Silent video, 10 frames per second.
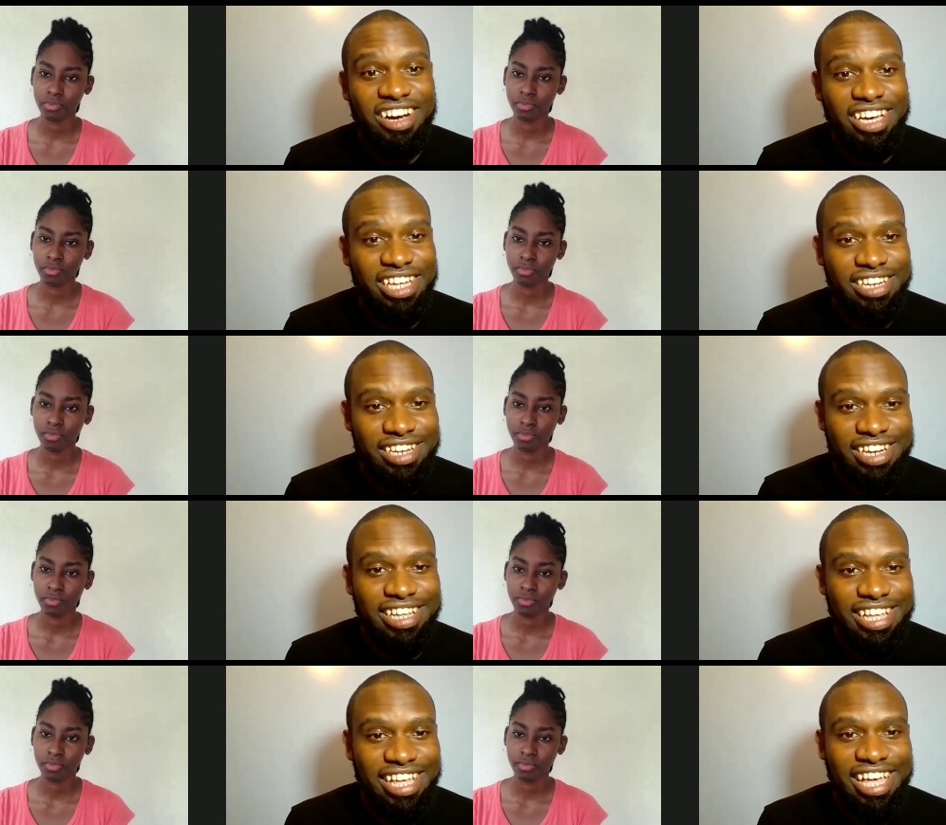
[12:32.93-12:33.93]
Speaker 1: talk and
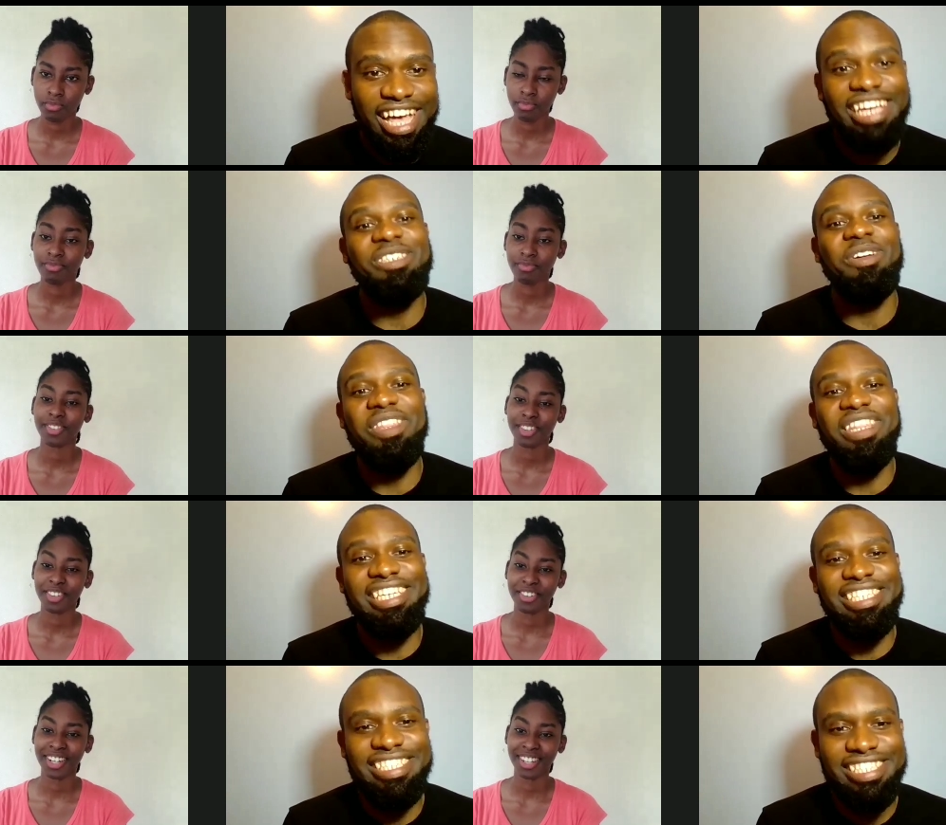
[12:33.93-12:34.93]
hash
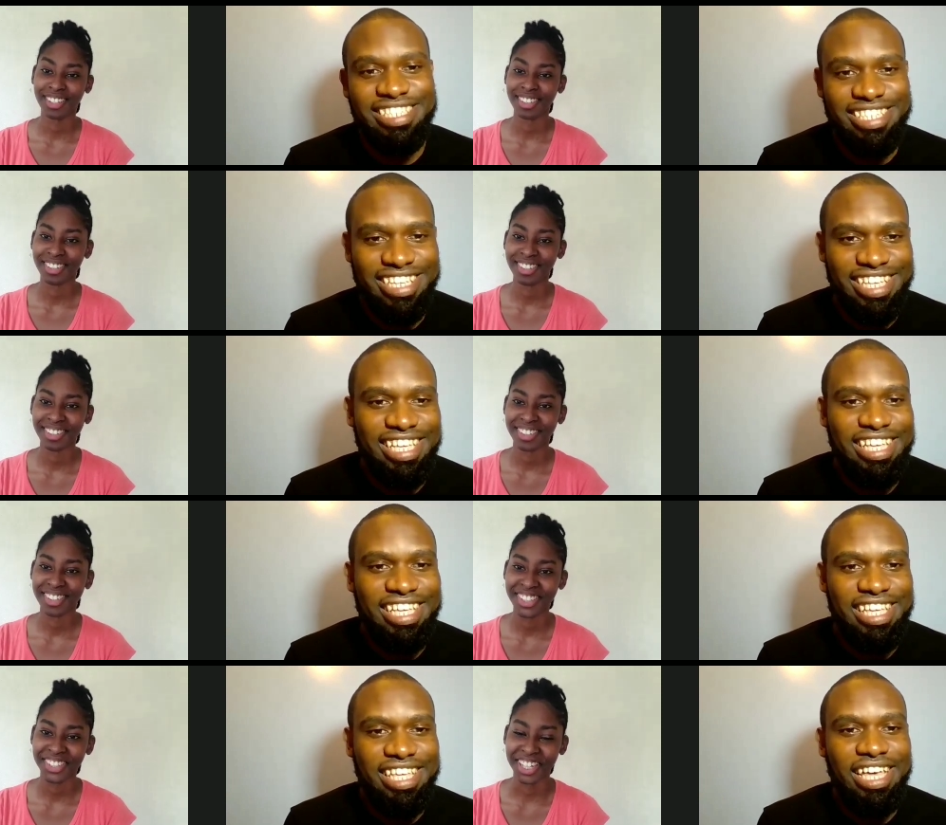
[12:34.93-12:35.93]
out things.
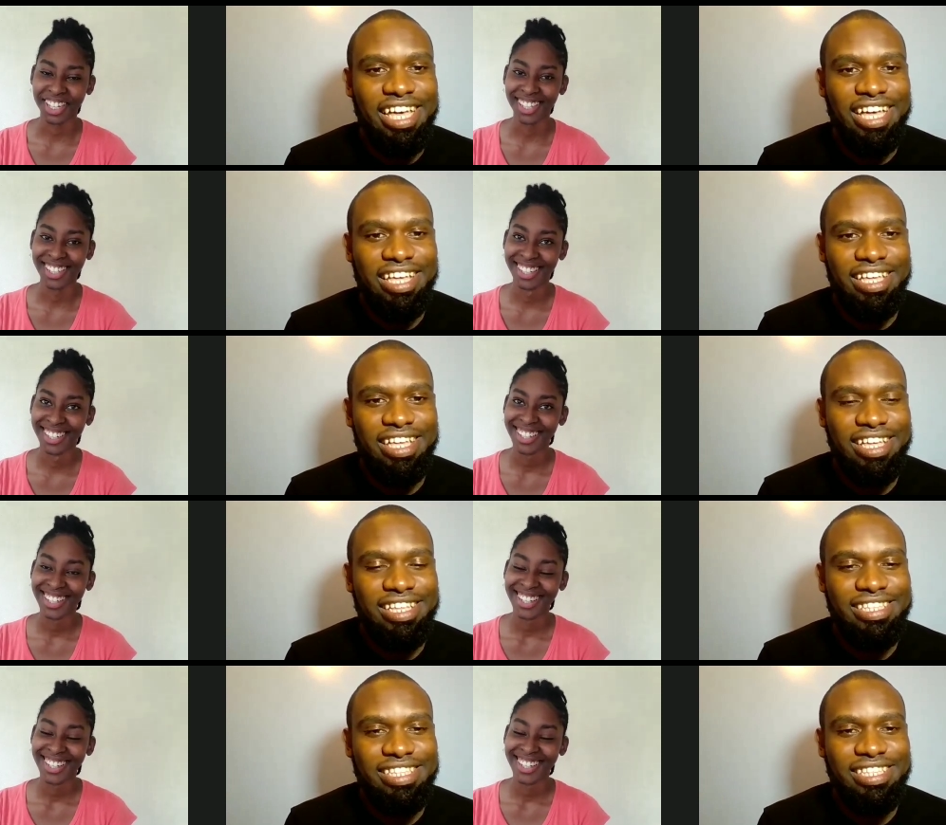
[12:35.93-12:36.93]
Right. right. Yeah.
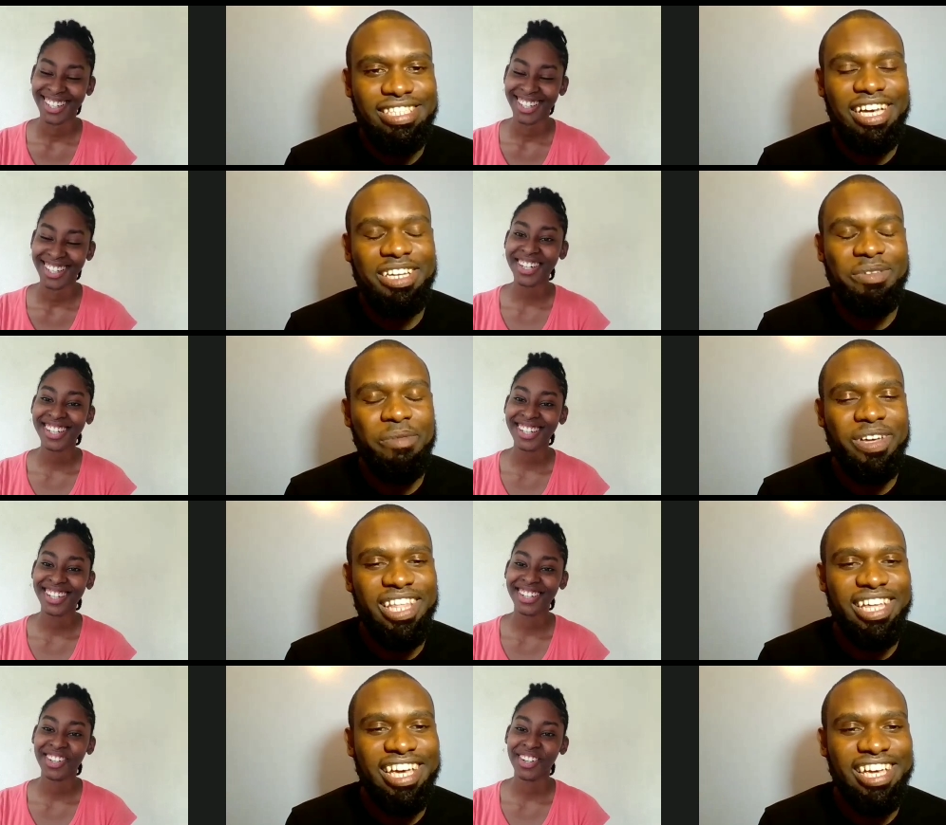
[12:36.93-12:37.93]
Funny
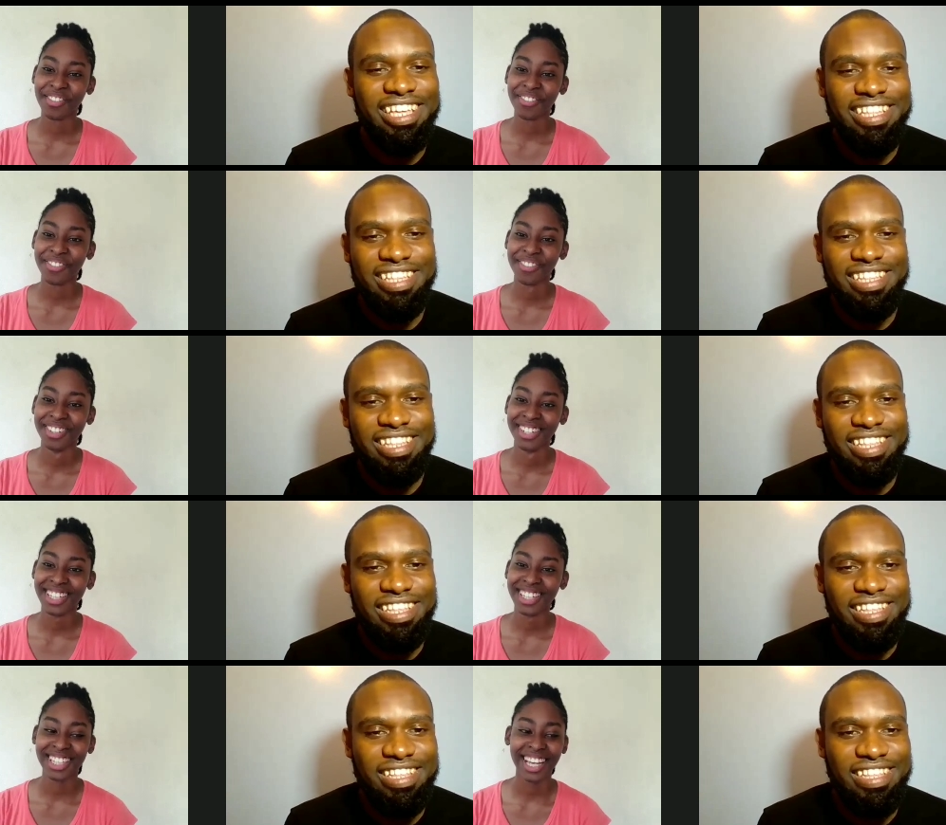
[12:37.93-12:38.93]
enough,
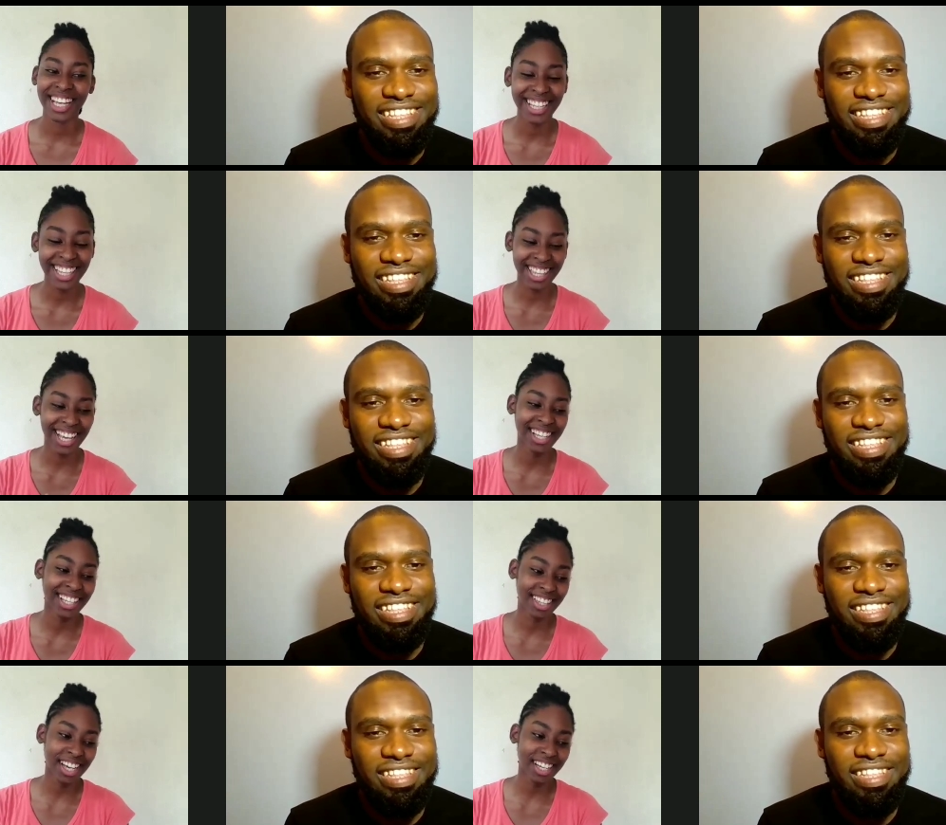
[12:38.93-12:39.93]
Speaker 2: like that
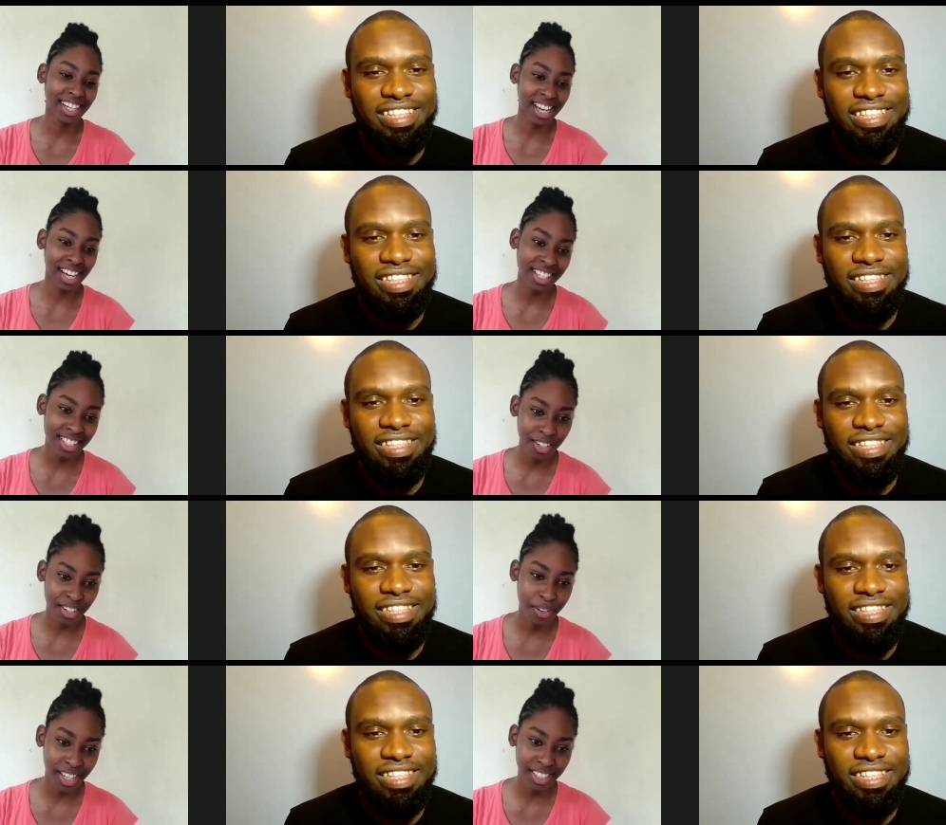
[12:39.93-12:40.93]
that night
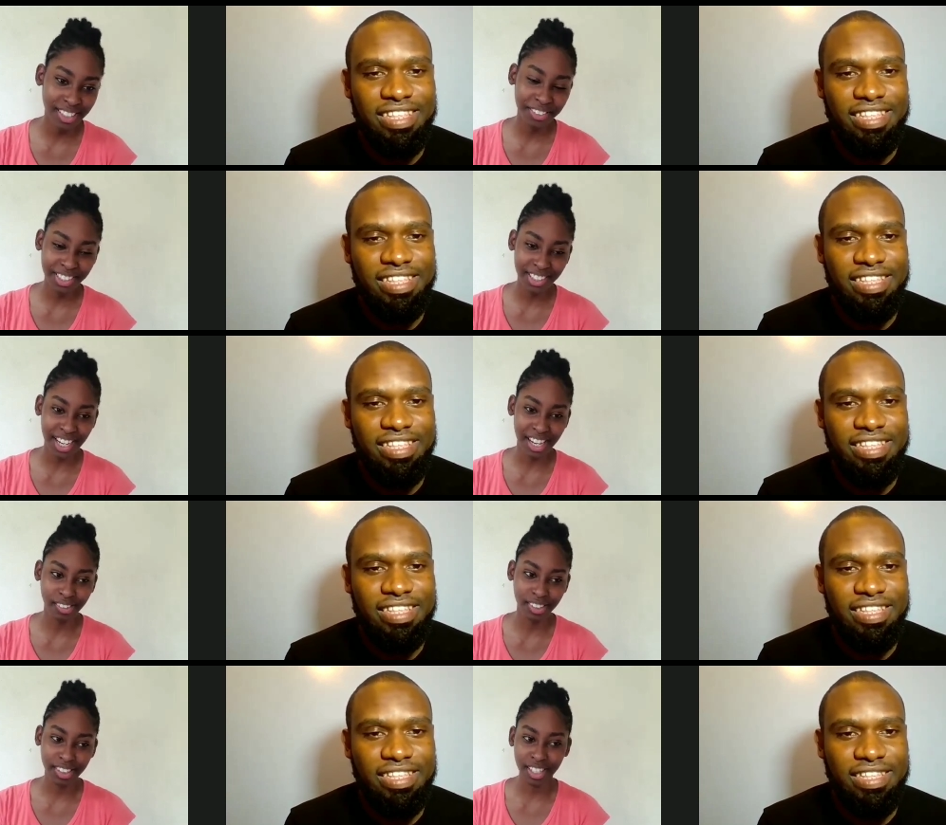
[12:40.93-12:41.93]
going into it, I
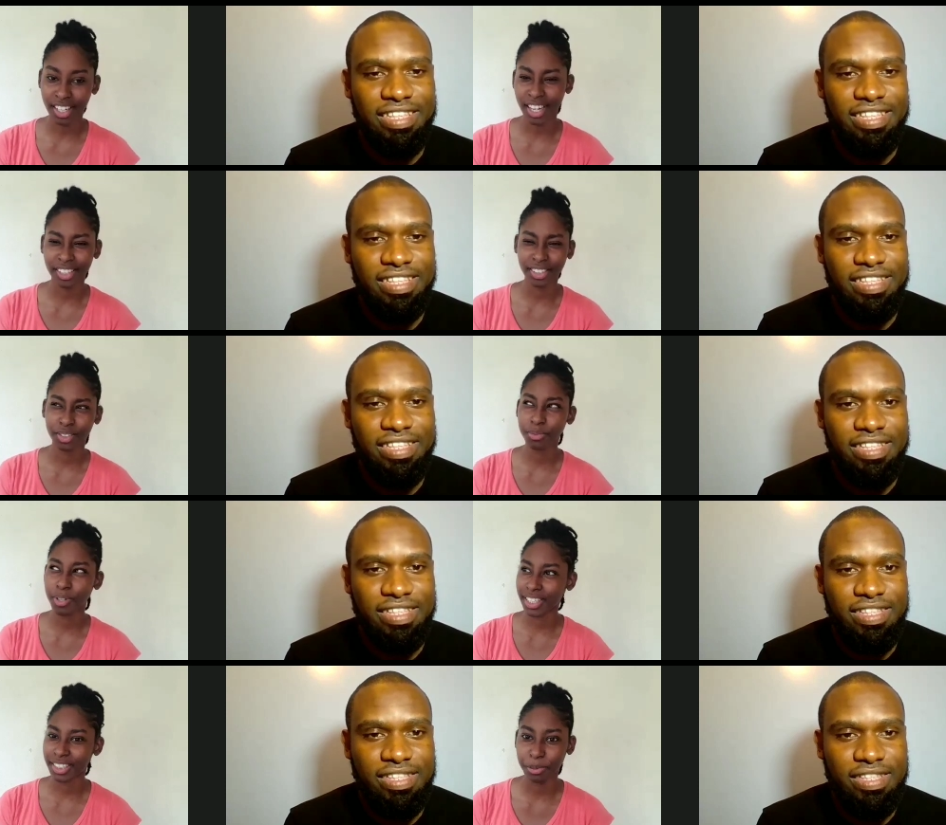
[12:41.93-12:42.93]
was in like two
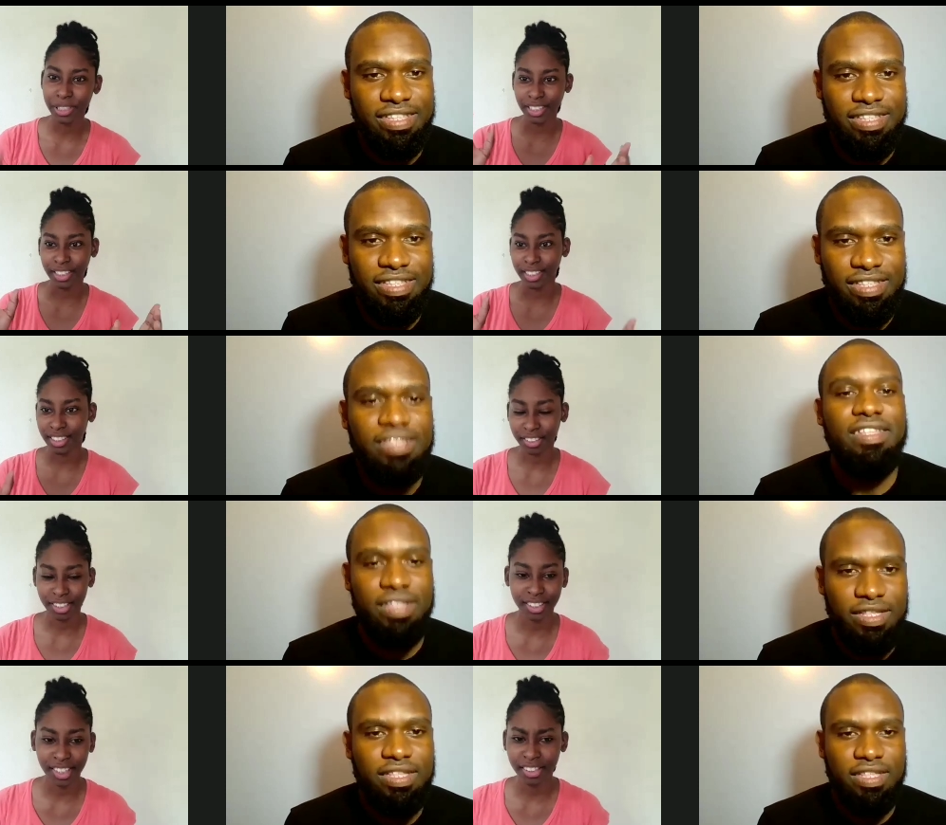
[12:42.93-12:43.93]
headspaces
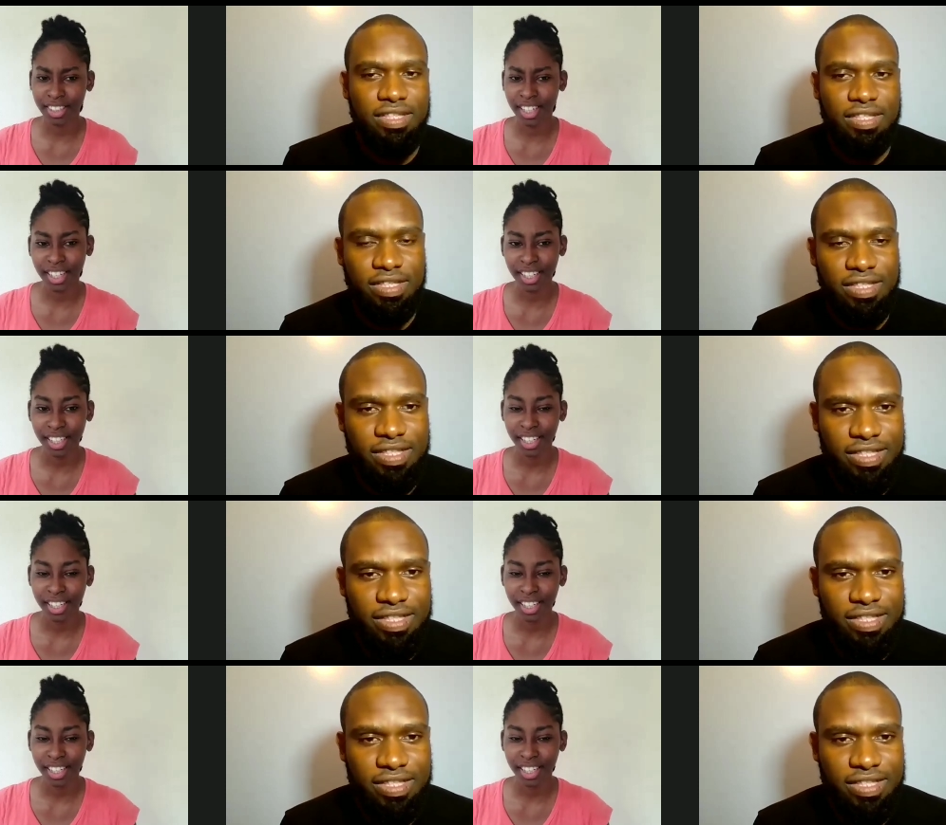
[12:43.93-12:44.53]
because I was like,